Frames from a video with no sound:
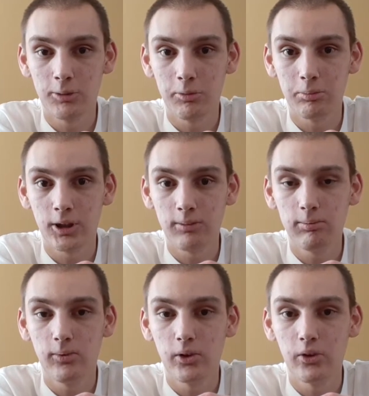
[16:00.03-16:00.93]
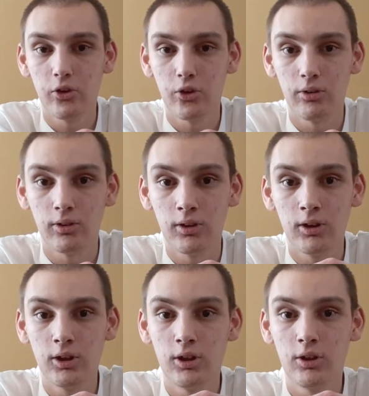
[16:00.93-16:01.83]
and pop ones and a
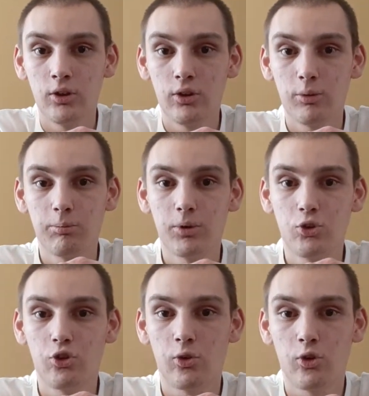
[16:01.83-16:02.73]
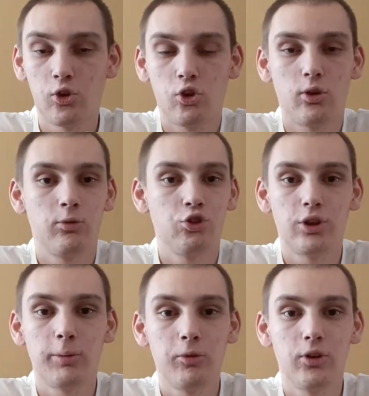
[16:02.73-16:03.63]
bunch of surf
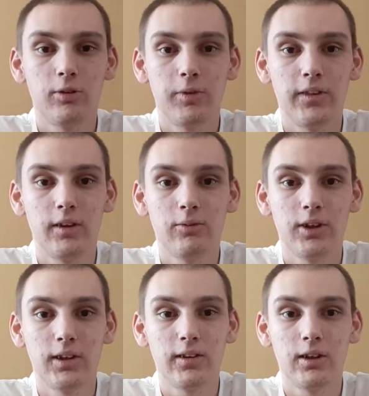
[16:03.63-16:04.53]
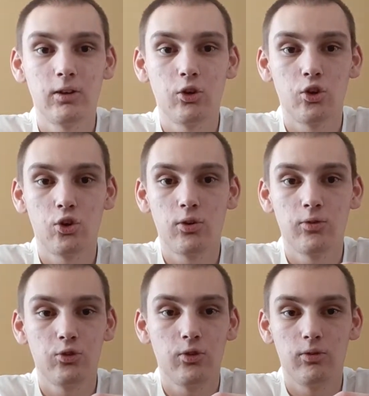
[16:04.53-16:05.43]
shops and everything like that.
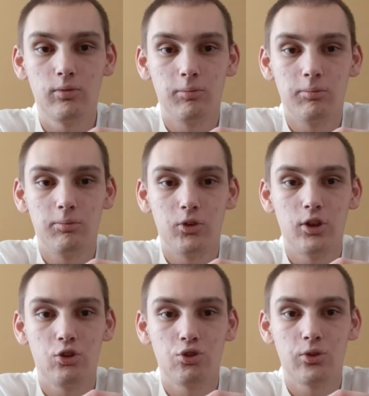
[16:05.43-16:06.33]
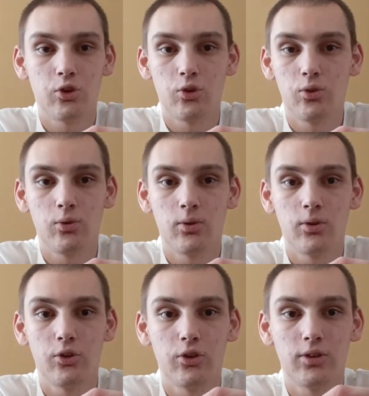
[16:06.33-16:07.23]
Surf t-shirt
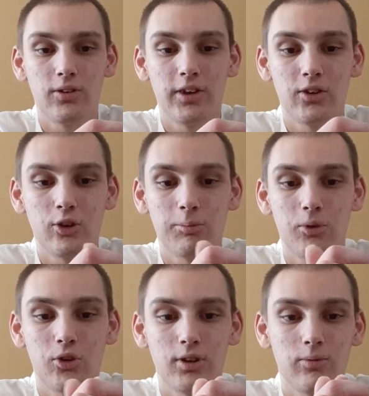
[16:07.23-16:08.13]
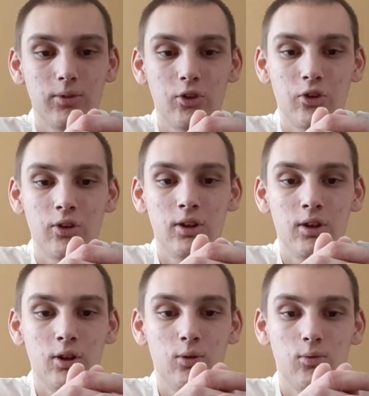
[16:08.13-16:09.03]
stores and all that type of stuff. It's
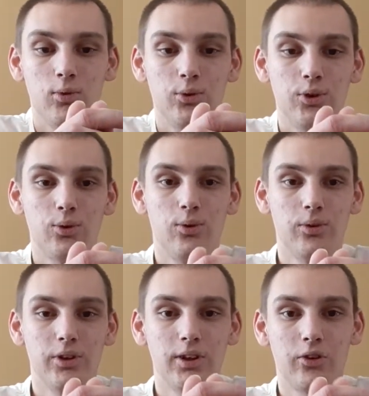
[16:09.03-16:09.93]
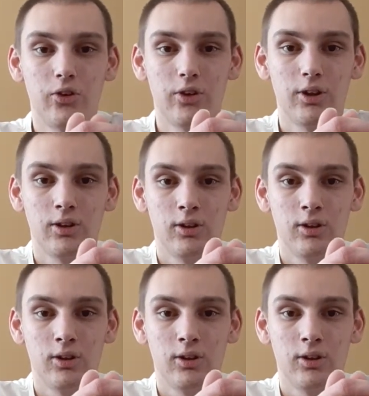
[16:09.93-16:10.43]
really cool, and and